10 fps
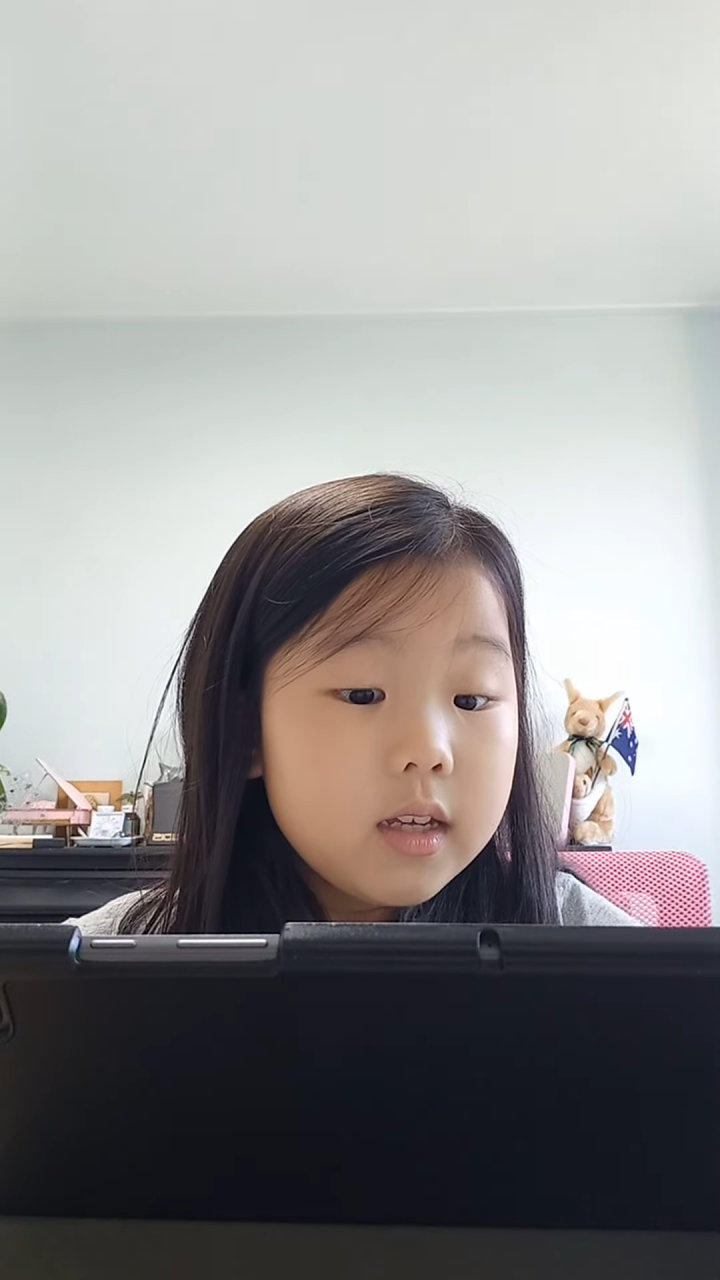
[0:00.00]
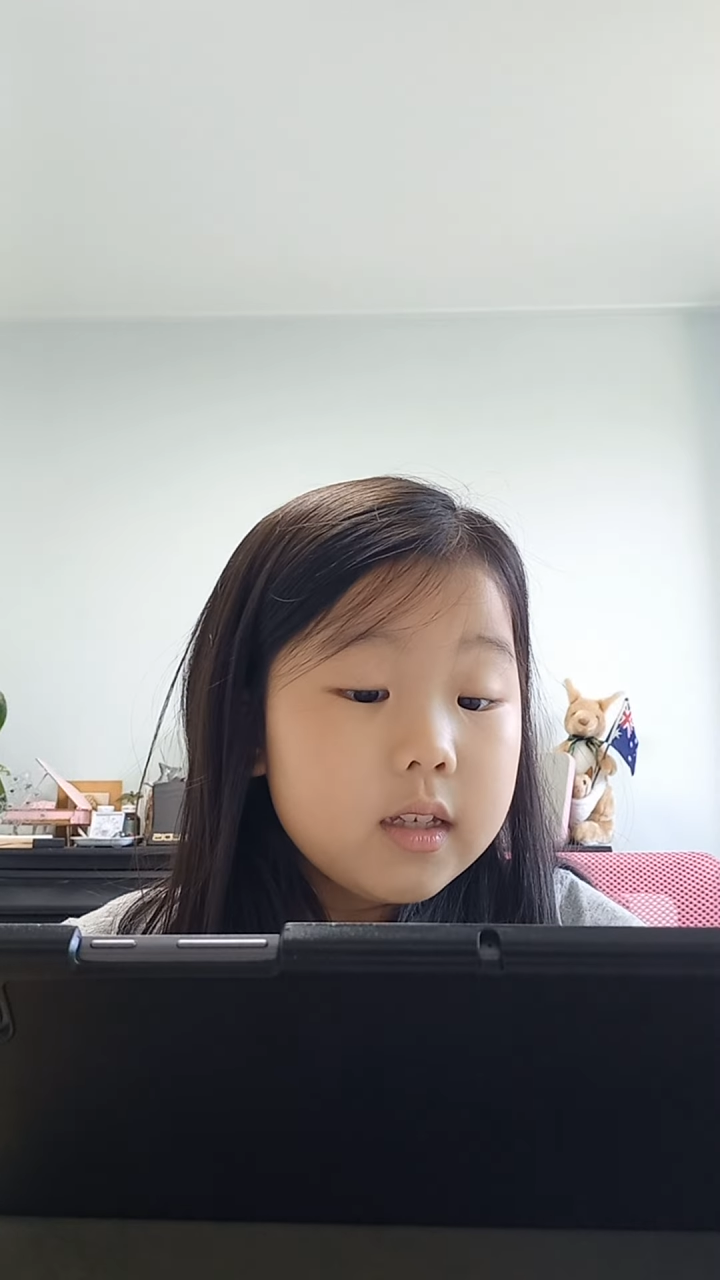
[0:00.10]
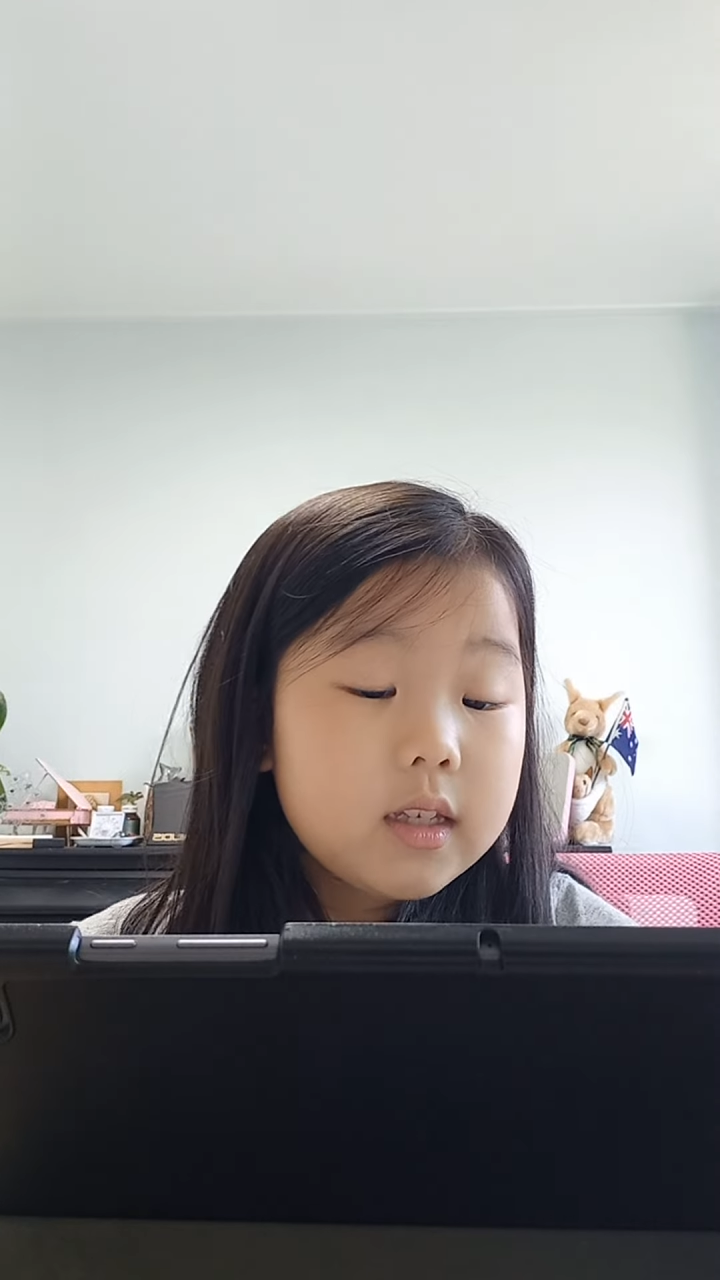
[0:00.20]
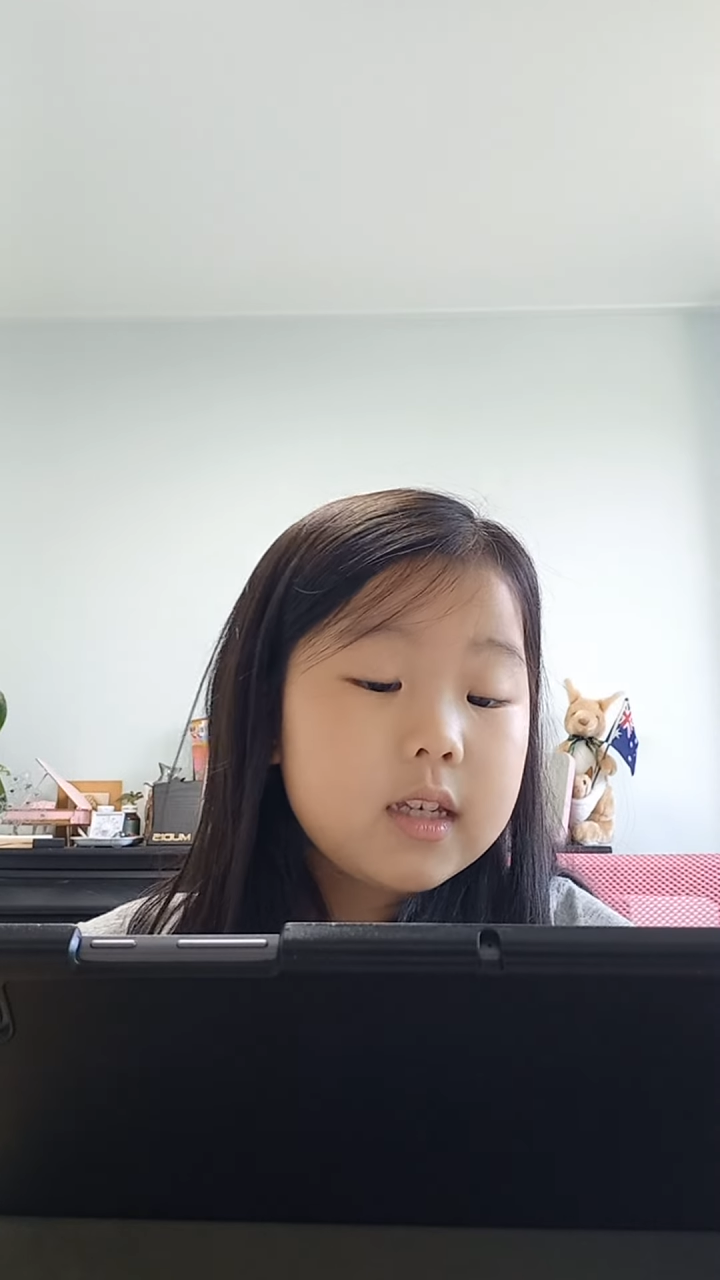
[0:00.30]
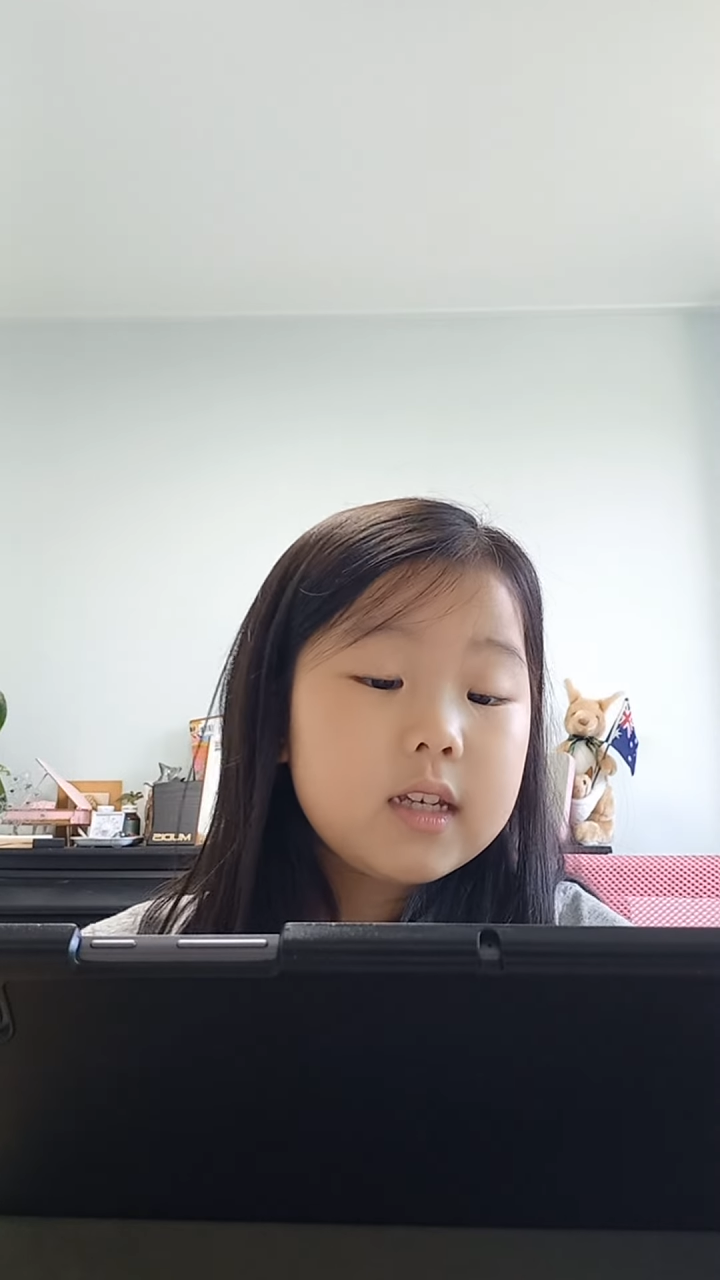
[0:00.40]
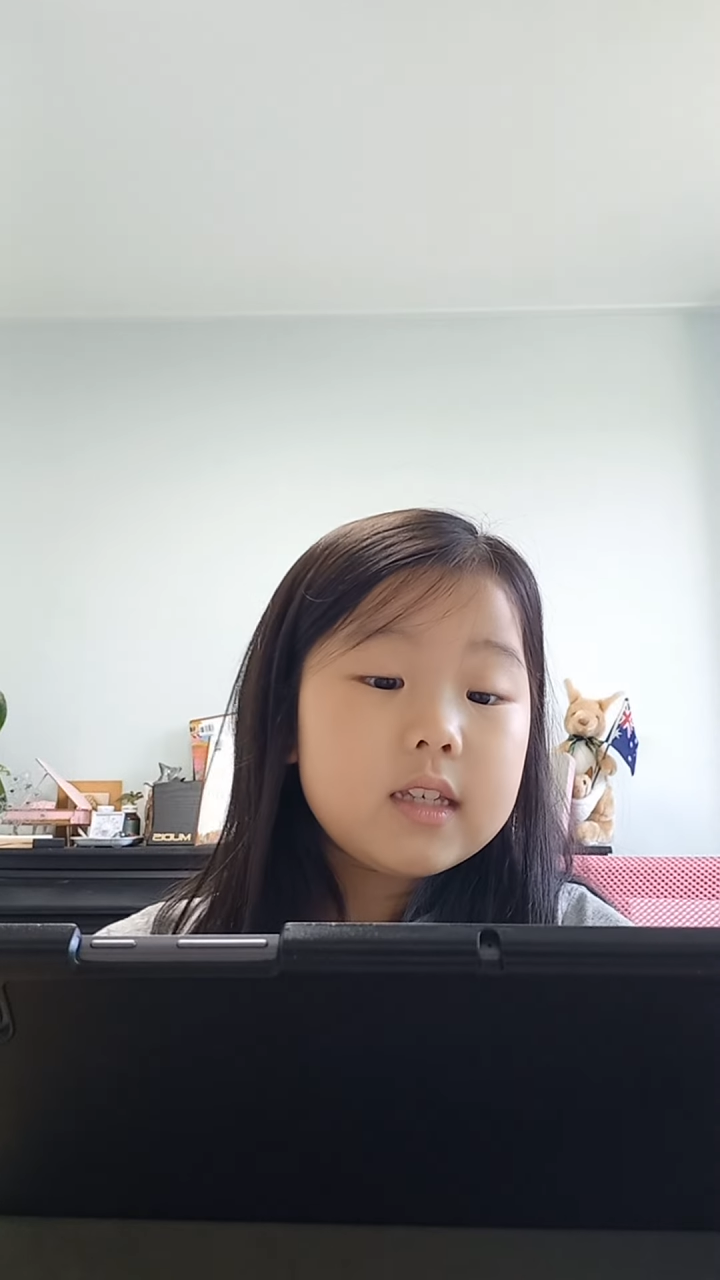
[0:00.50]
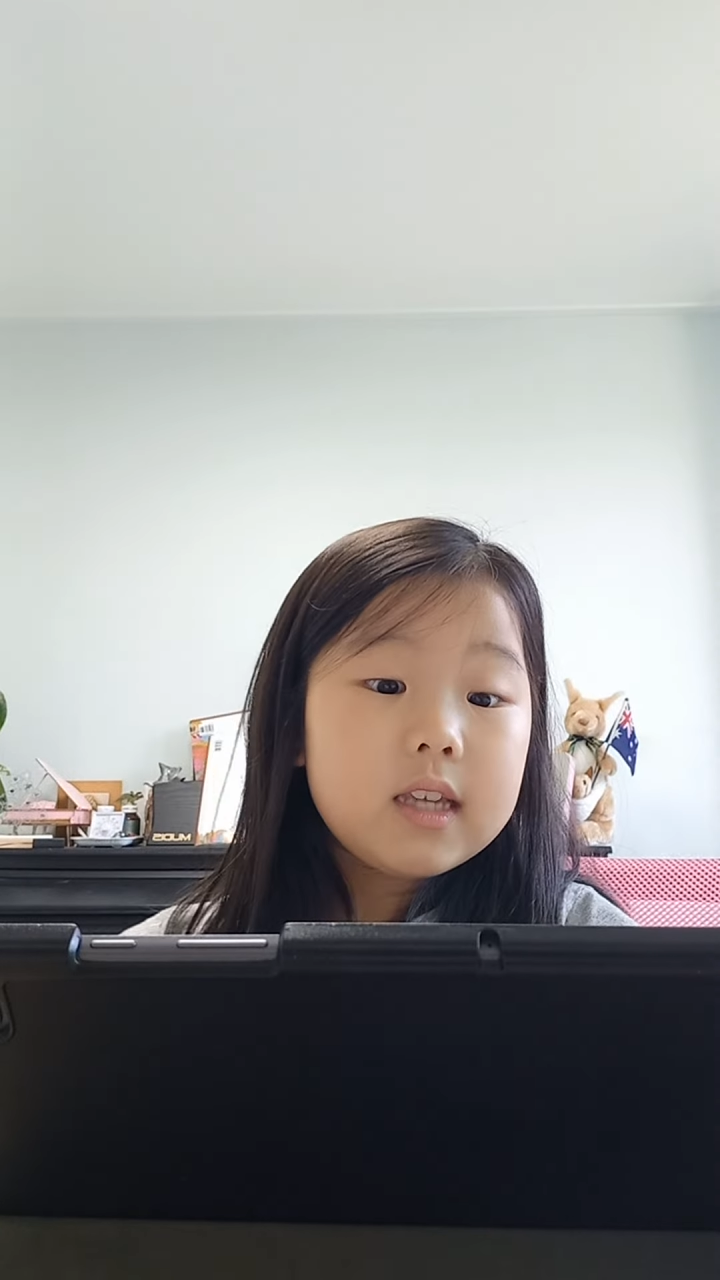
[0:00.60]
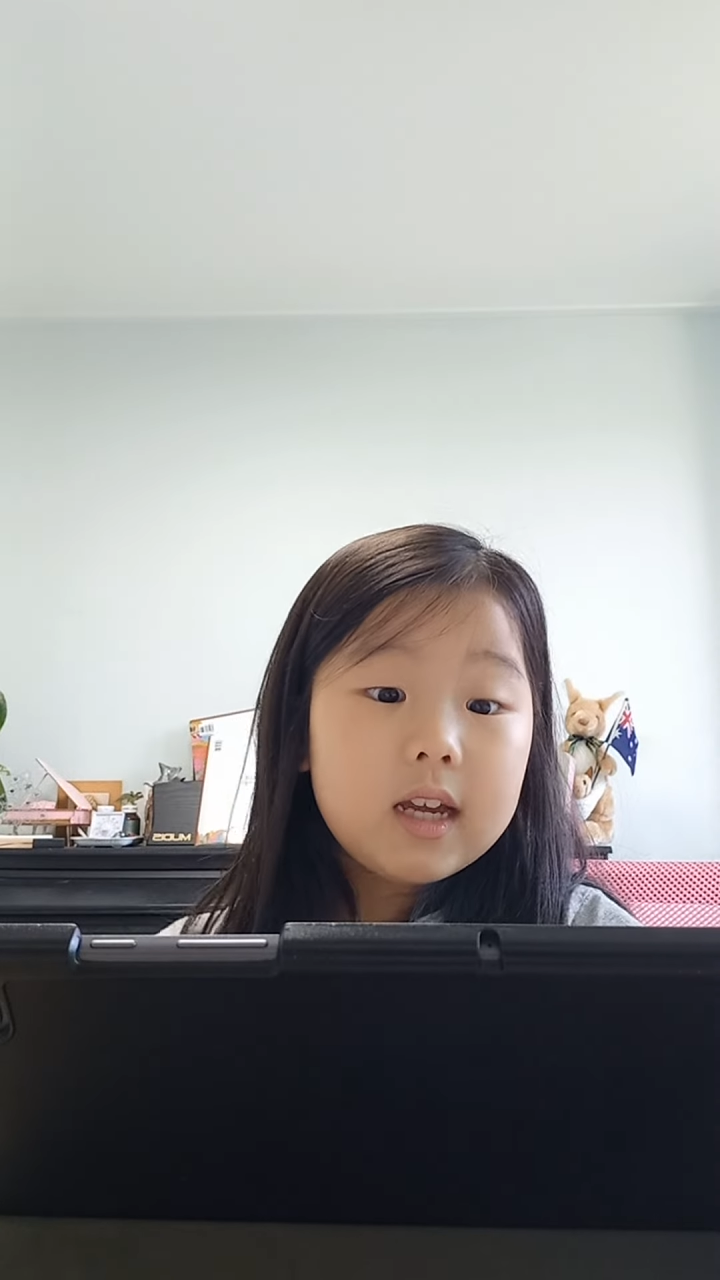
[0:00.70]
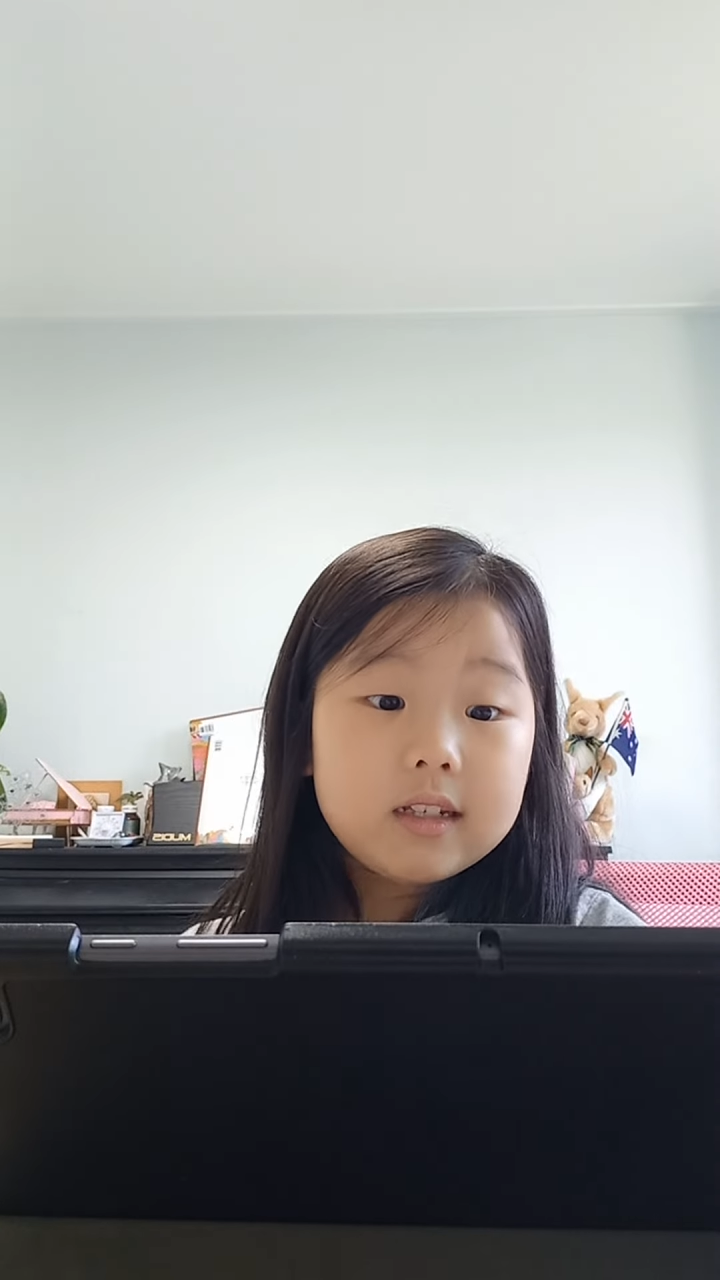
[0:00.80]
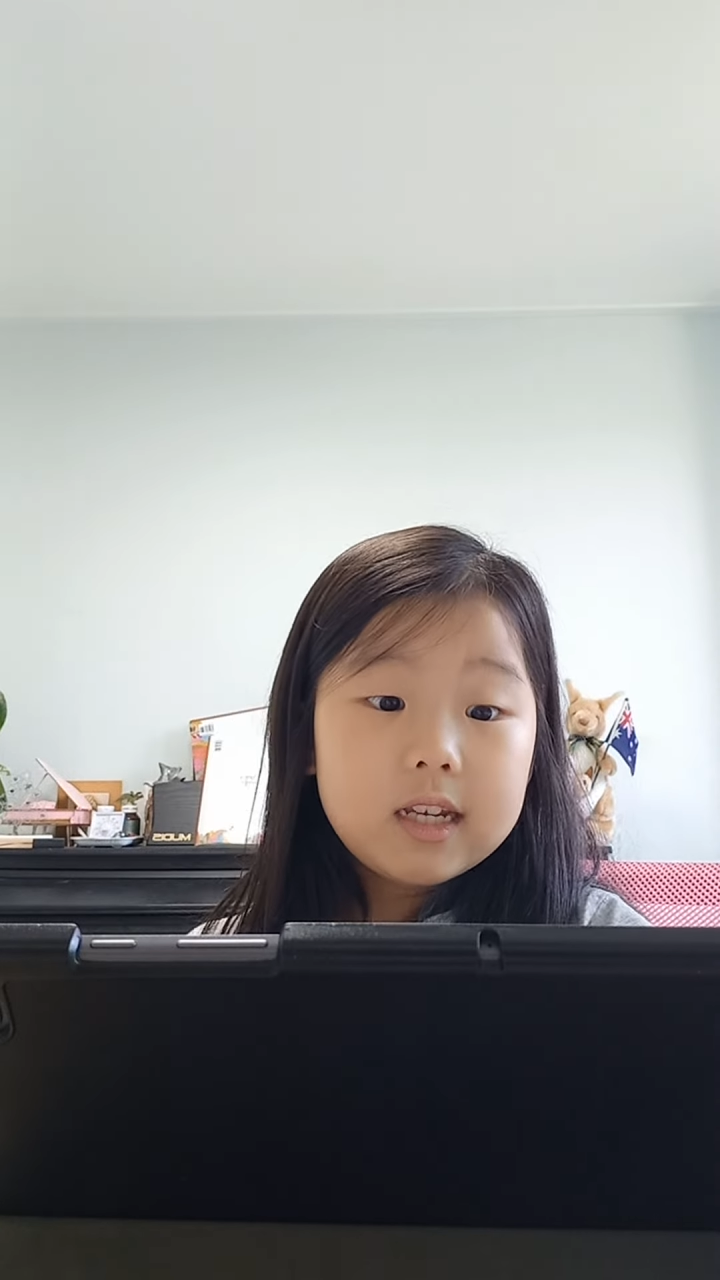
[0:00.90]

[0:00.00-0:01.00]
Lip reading: He's at